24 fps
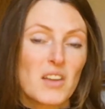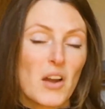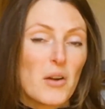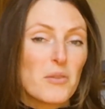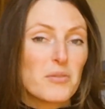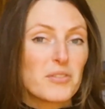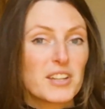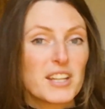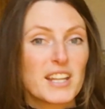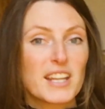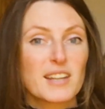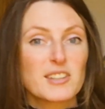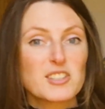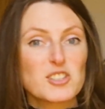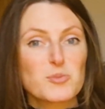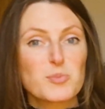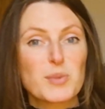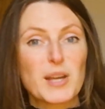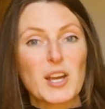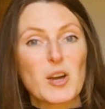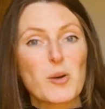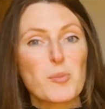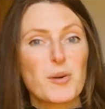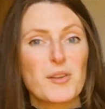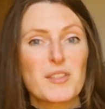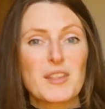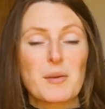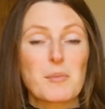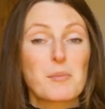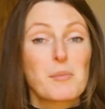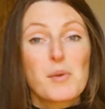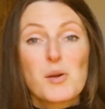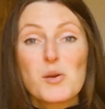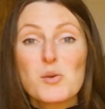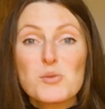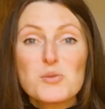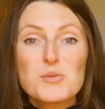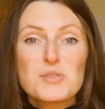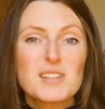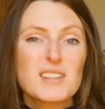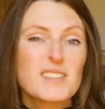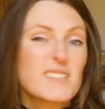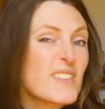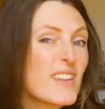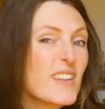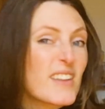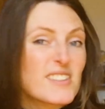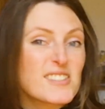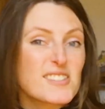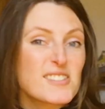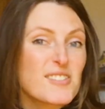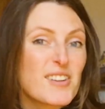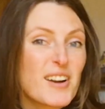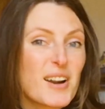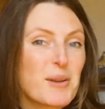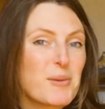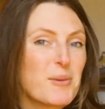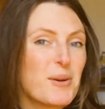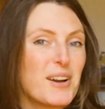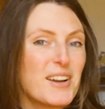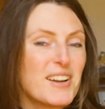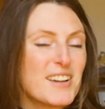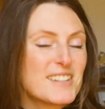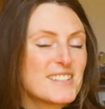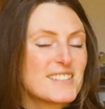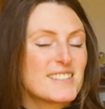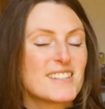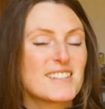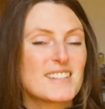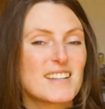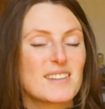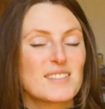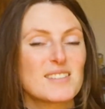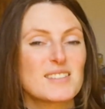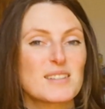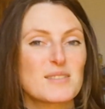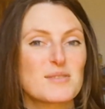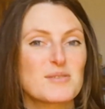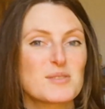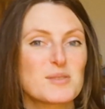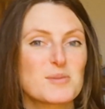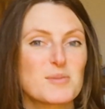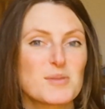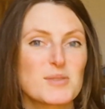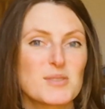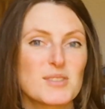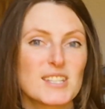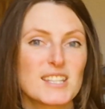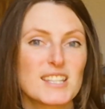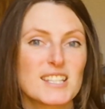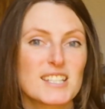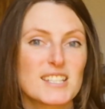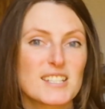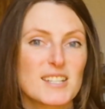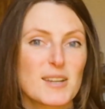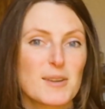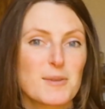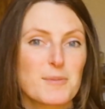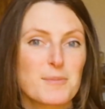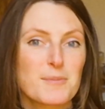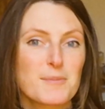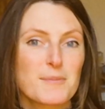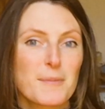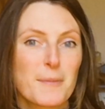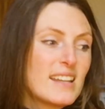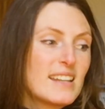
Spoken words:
Hopefully you can just pick up on that mood, if that's the right word, to tell the difference between the two.